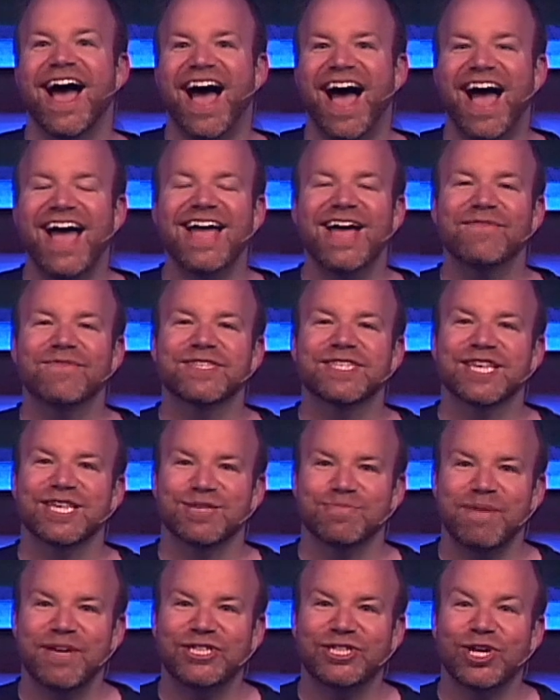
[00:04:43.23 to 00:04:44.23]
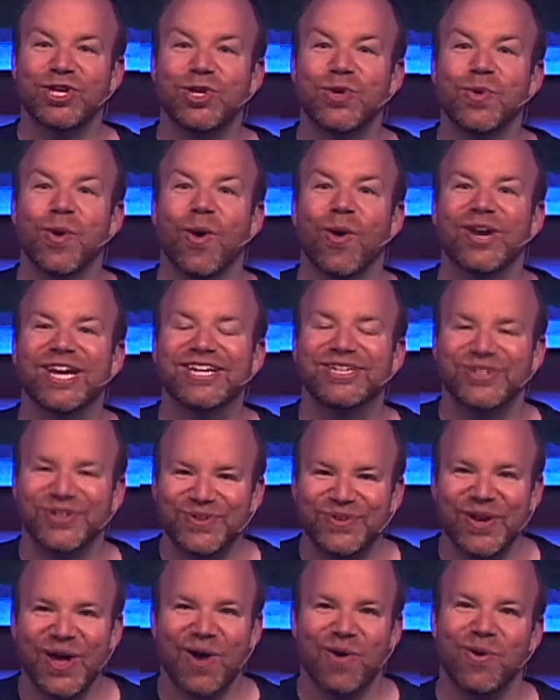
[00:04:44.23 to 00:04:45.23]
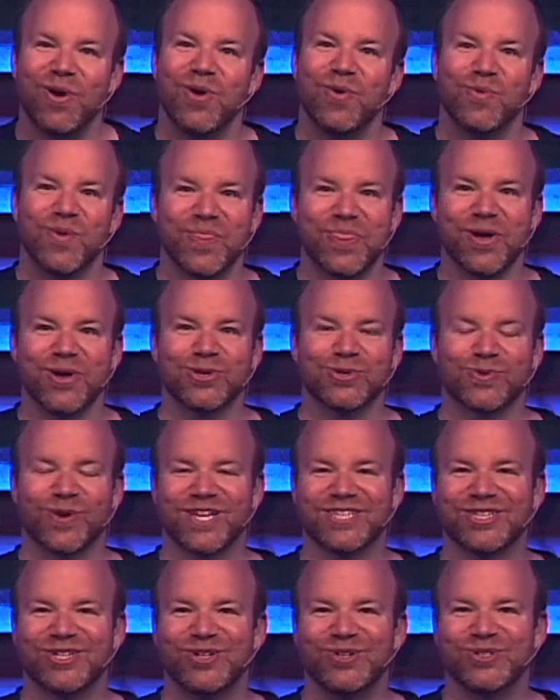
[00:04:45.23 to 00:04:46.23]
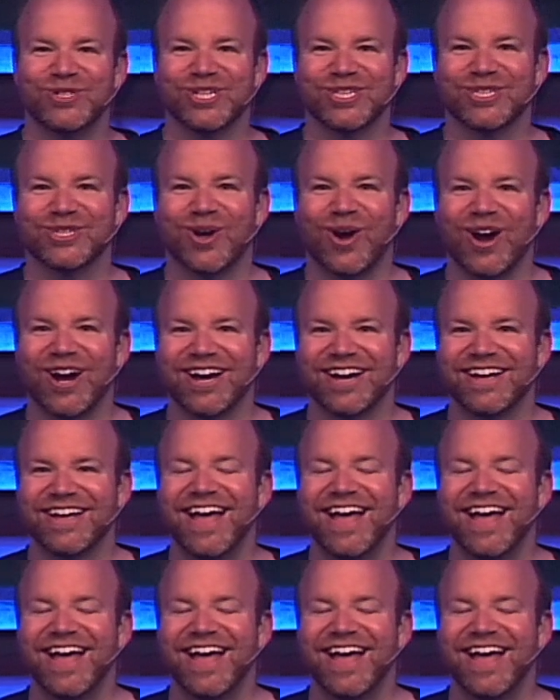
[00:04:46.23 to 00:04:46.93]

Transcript: I have a suspicion you already do know what those resolutions are.